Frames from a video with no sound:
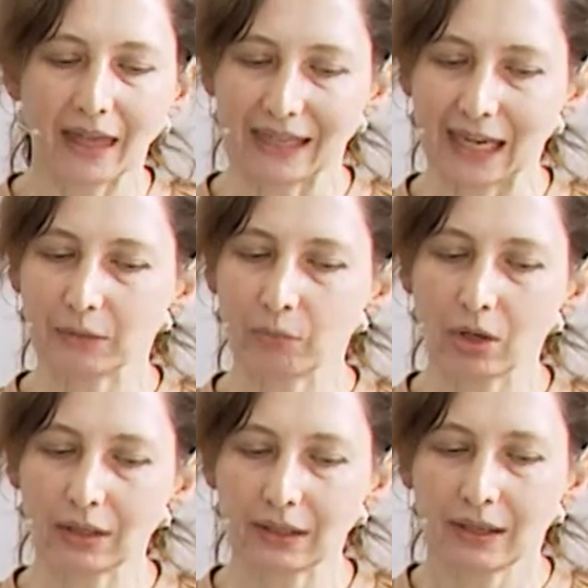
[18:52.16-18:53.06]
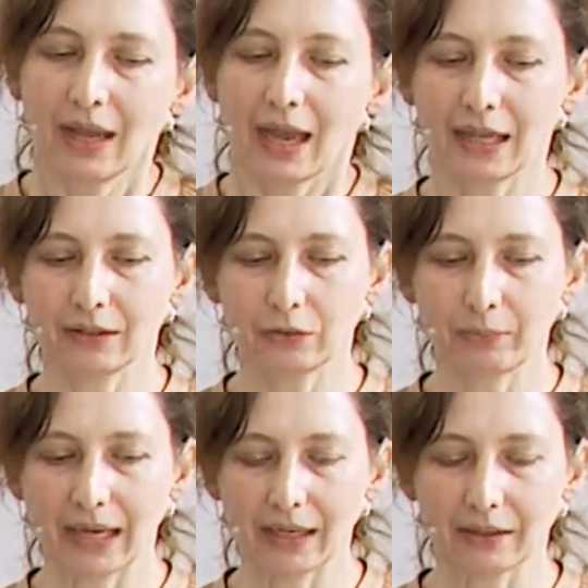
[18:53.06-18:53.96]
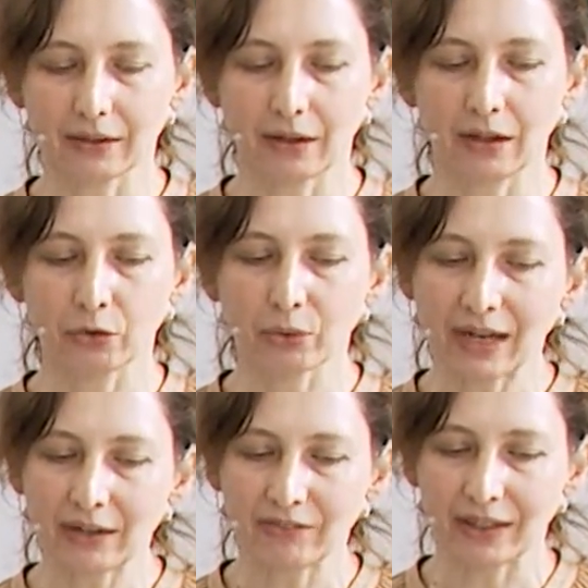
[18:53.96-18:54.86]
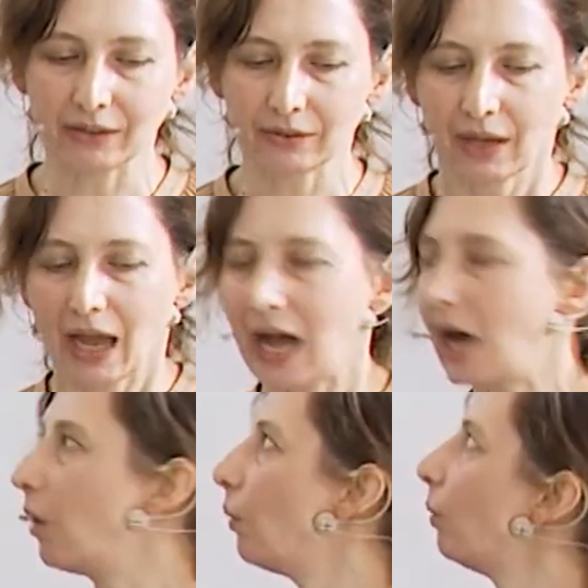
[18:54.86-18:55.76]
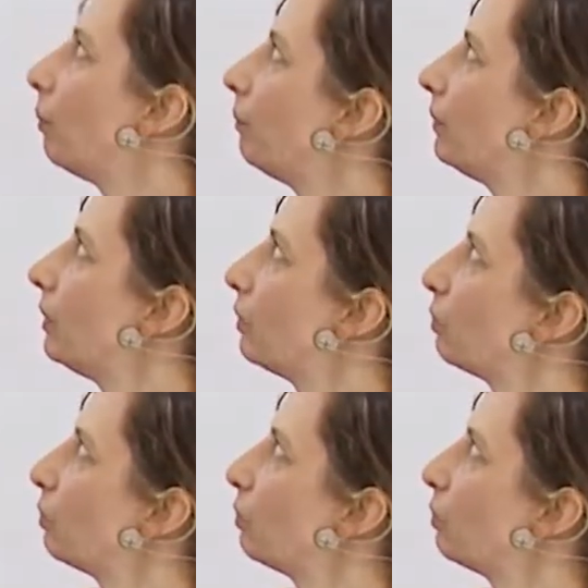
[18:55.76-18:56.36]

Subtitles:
GERD model and make relevant how the